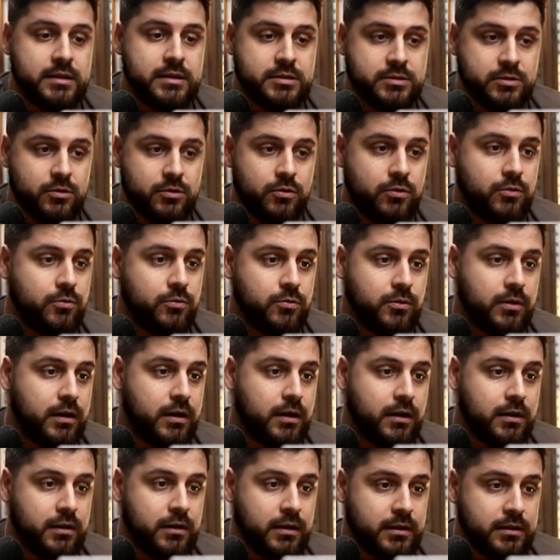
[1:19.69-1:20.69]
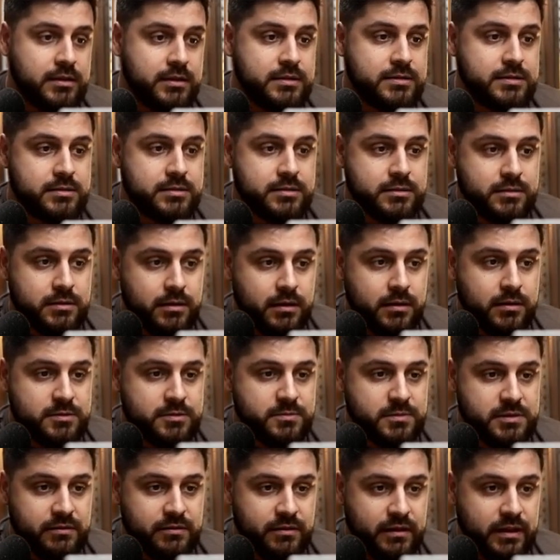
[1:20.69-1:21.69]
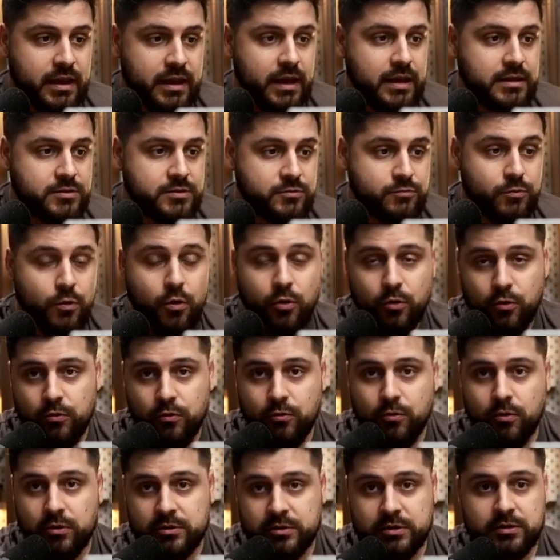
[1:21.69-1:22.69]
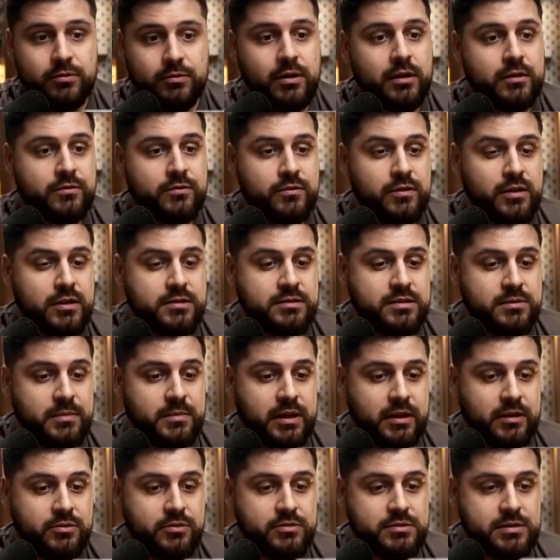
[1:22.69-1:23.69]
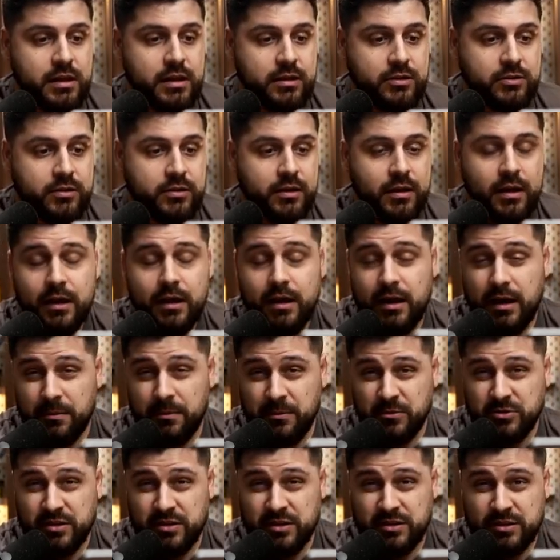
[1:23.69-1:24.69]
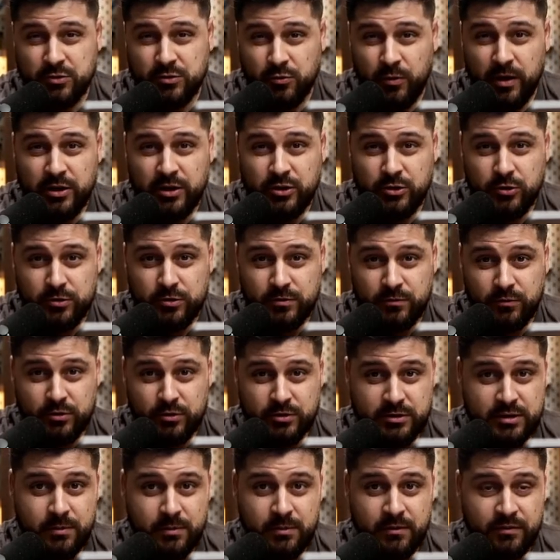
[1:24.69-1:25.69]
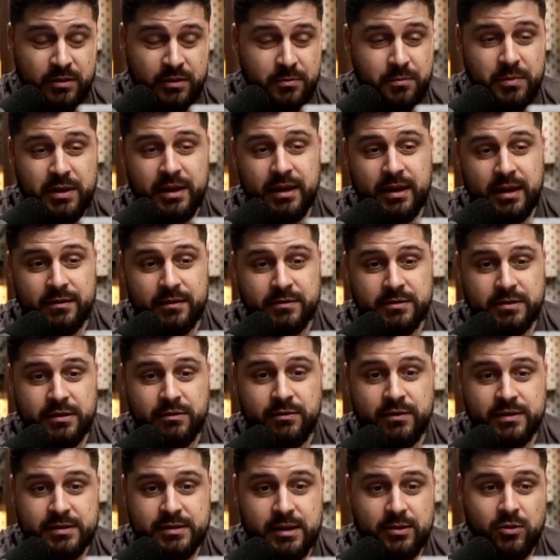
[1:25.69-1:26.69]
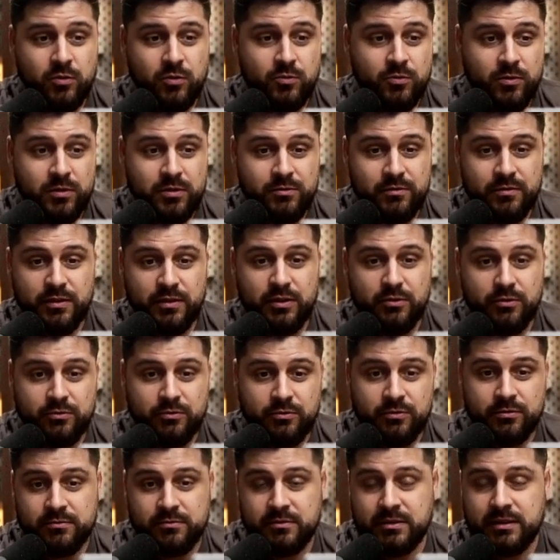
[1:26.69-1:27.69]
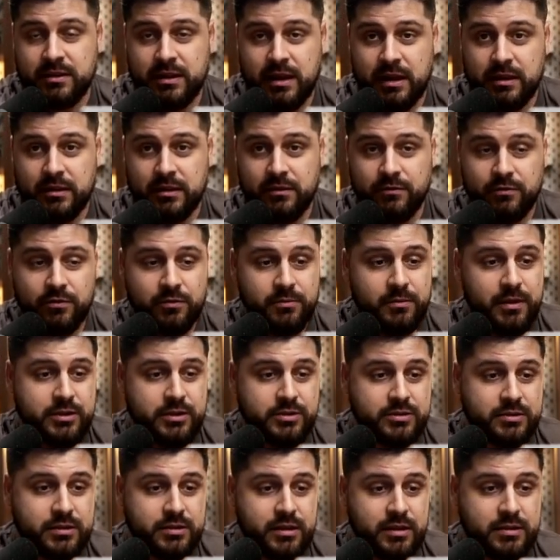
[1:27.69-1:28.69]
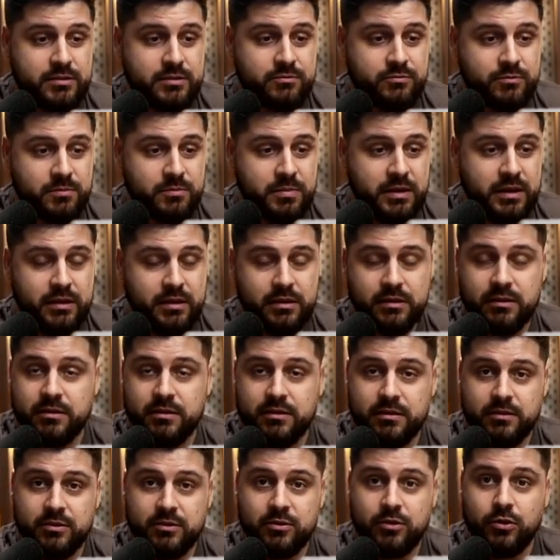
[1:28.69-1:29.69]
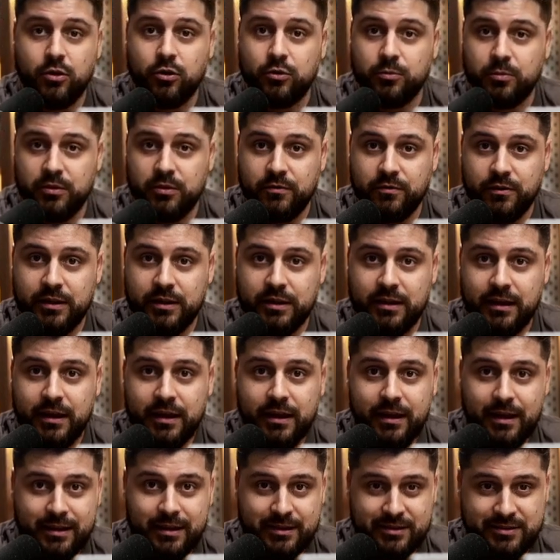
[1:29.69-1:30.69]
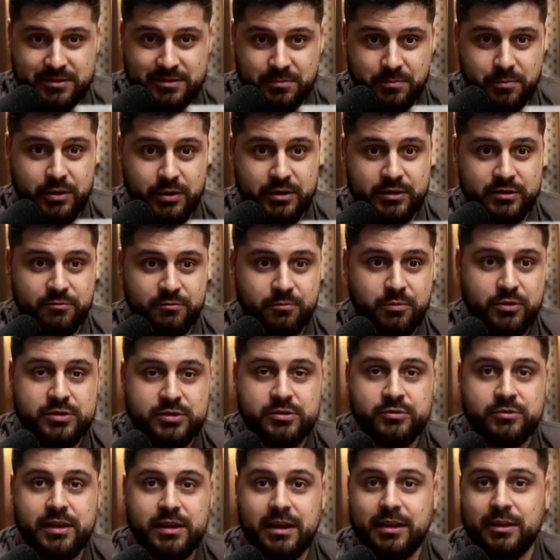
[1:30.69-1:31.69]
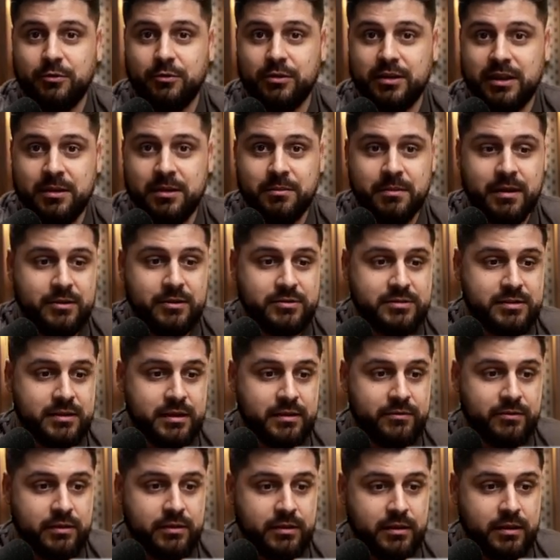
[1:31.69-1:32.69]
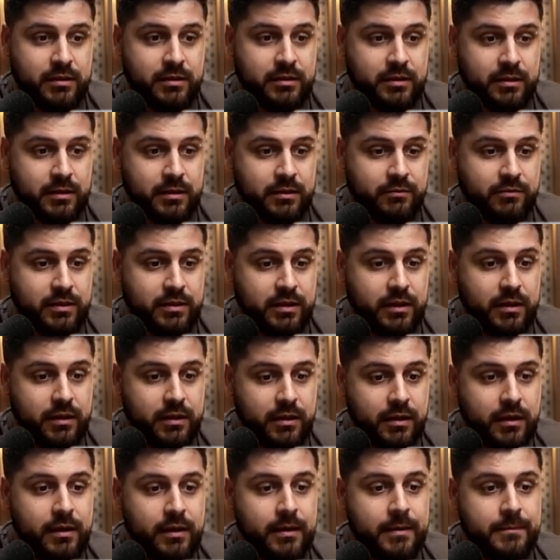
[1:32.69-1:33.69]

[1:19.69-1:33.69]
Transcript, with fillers: So uh, in this uh, specific case, Roku wanted to advertise in my newsletter. I'm using screenshots for some of the Beehiiv stuff because I don't want to reveal client information that would be not perfect. And there's a bunch of personal data with emails and every and everything.